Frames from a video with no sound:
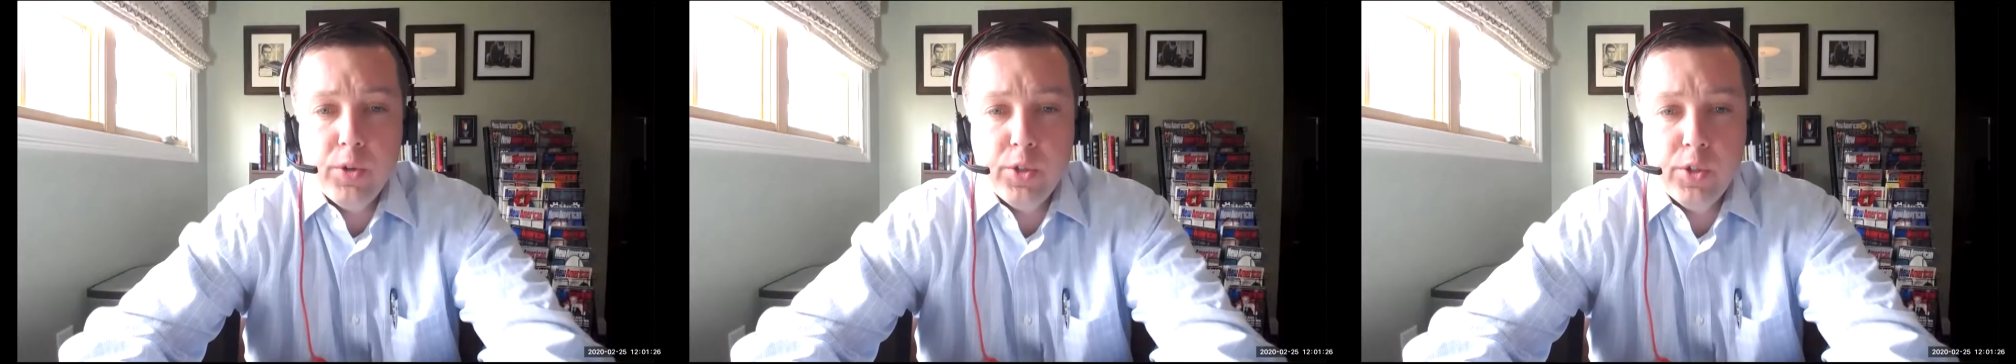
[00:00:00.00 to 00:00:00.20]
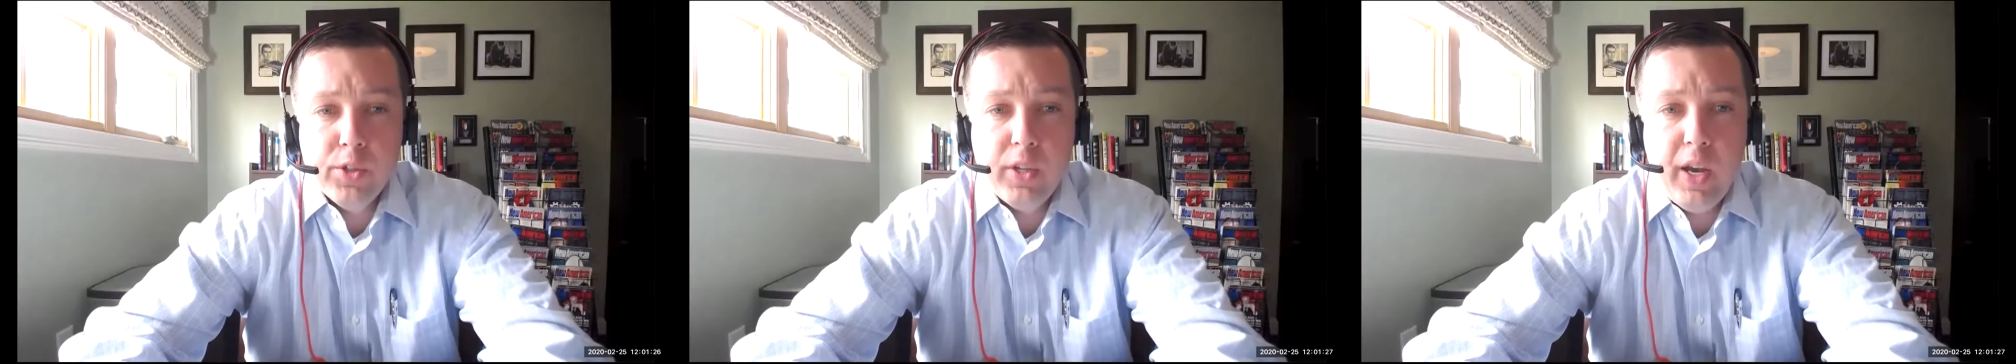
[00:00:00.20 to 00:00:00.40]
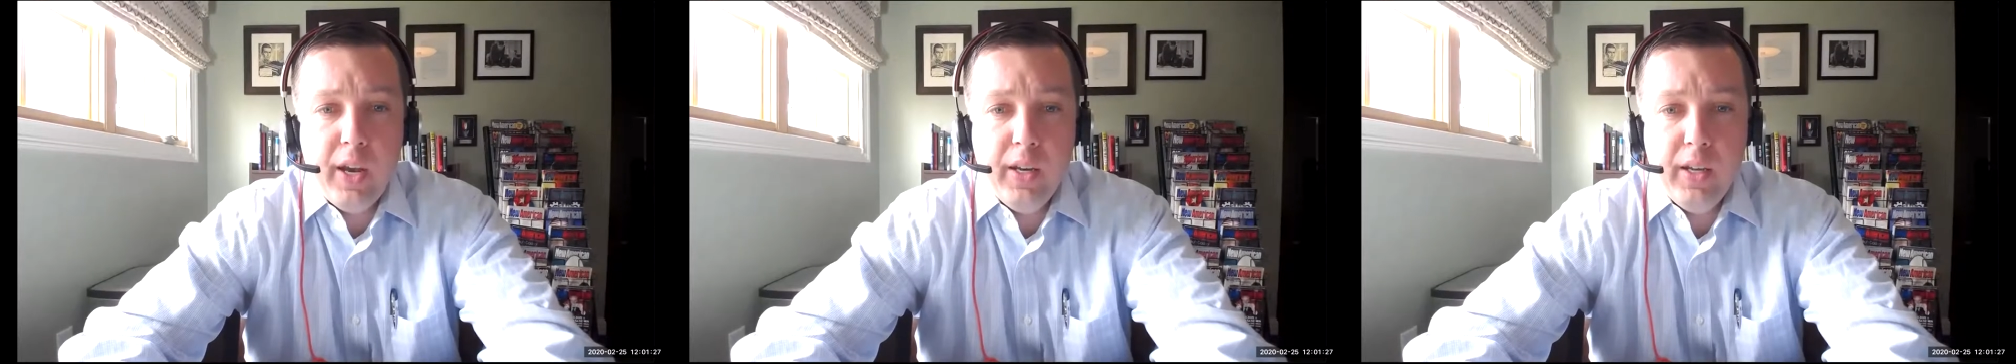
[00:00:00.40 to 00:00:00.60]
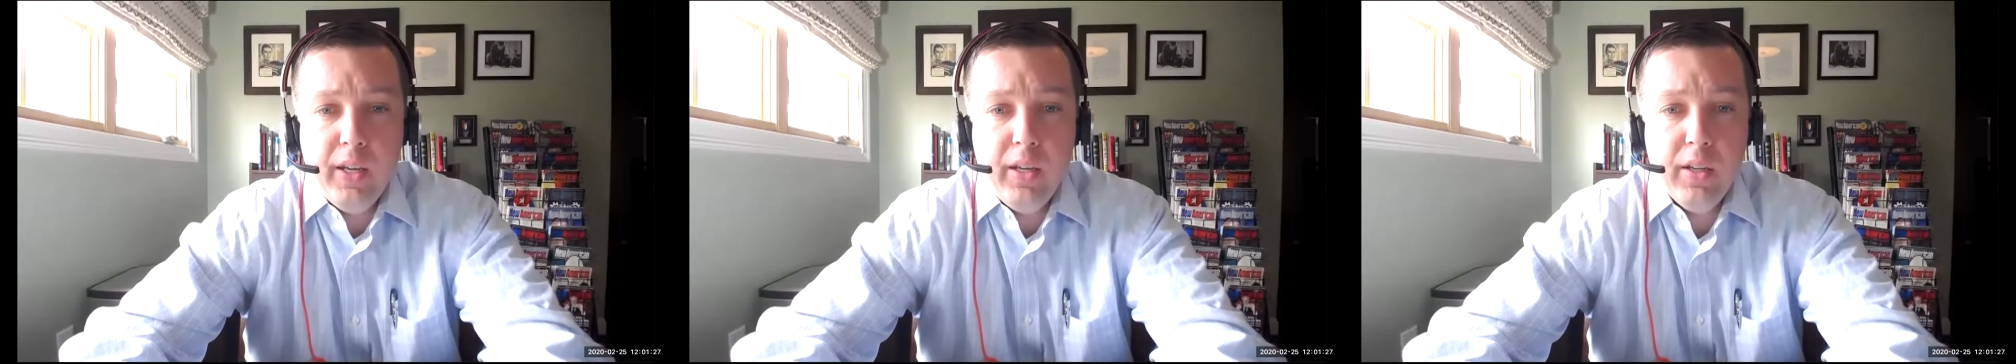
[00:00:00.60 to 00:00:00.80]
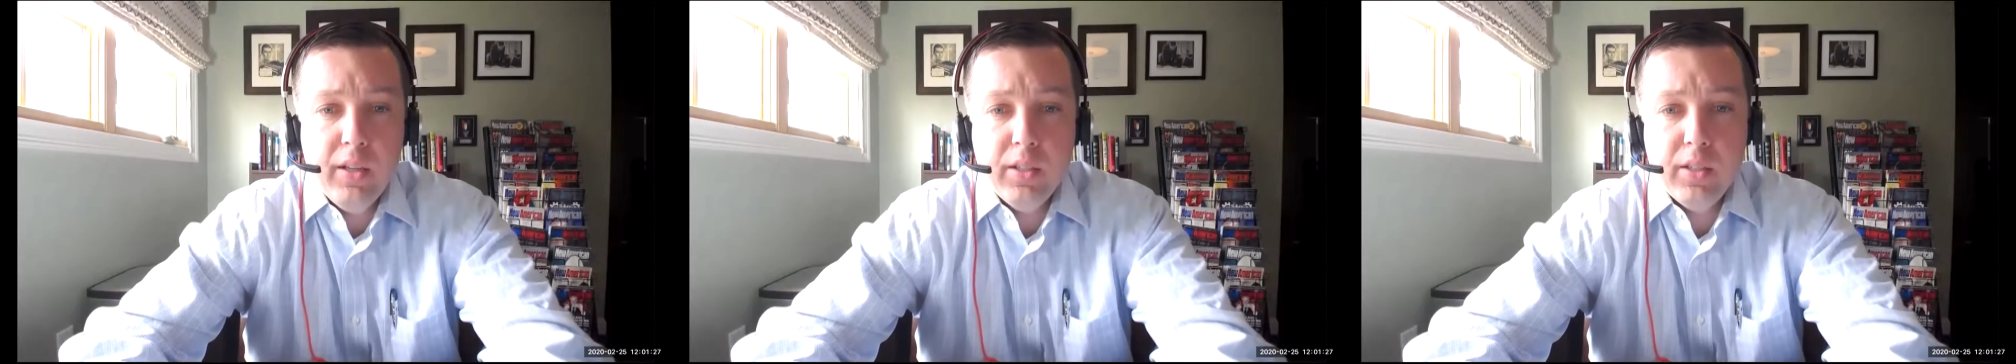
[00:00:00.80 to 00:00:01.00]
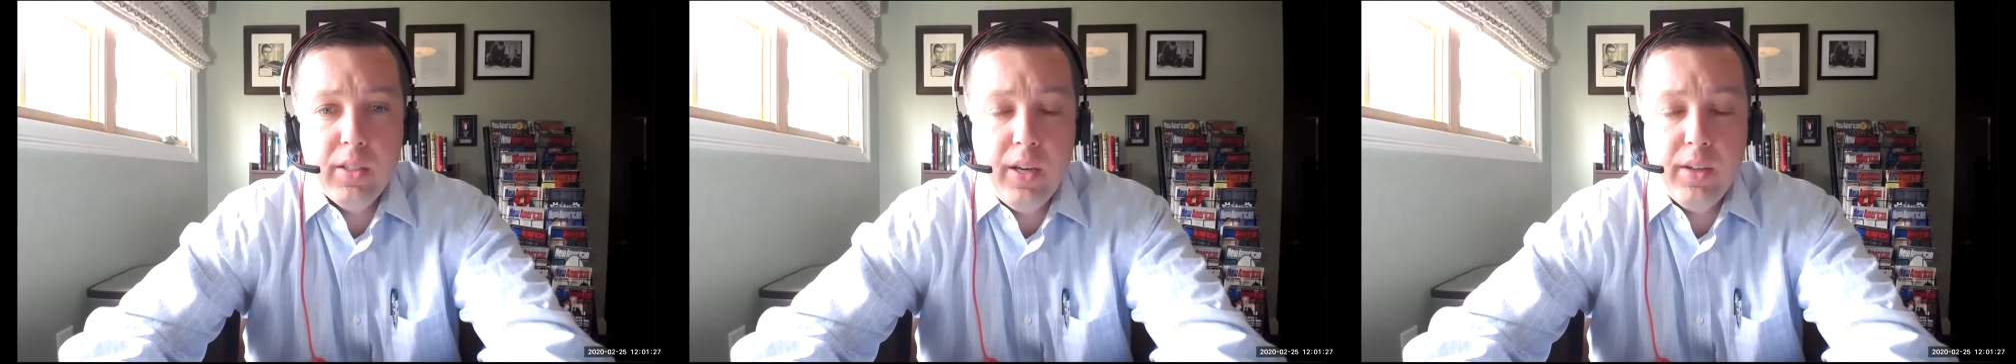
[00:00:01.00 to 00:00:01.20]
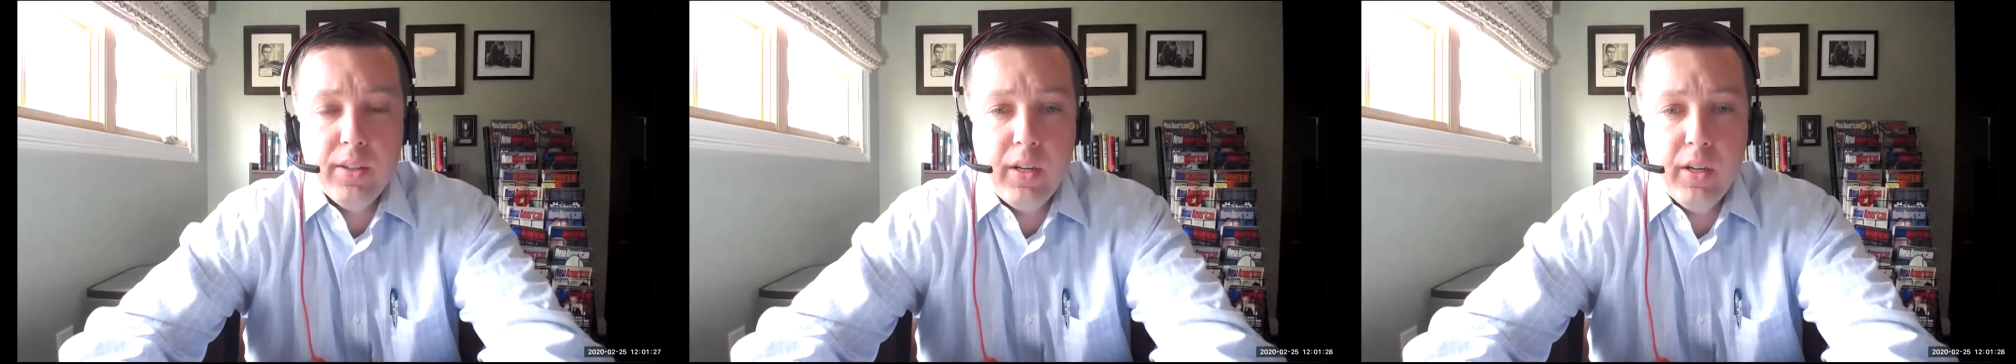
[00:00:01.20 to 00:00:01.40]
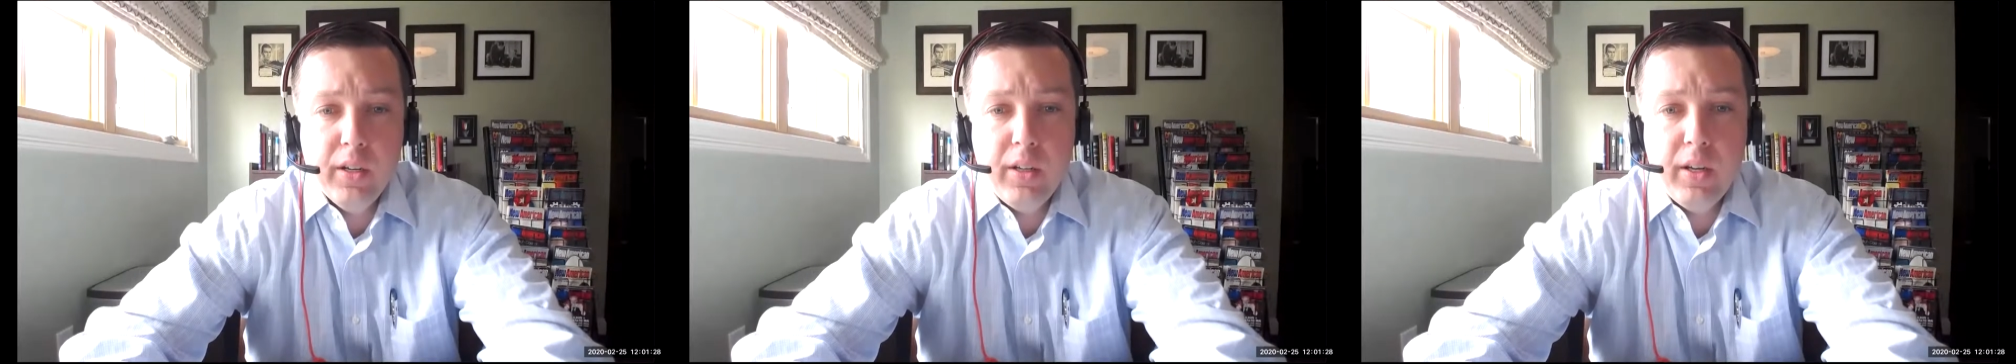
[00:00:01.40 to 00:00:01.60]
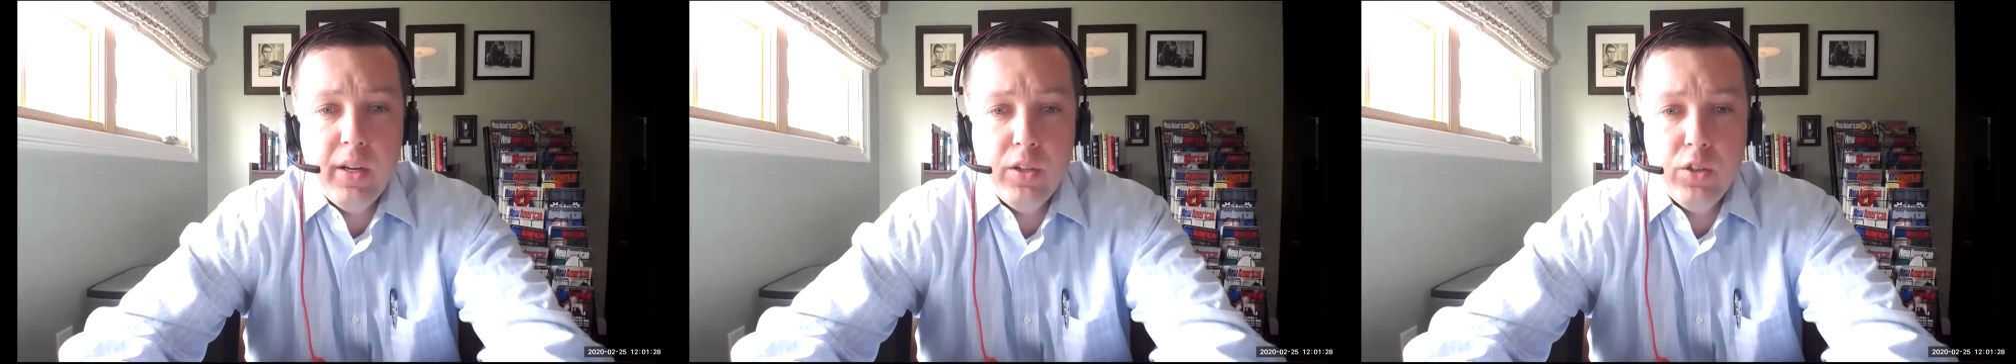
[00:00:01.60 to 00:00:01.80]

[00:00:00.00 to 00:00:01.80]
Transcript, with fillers: Society in South Carolina,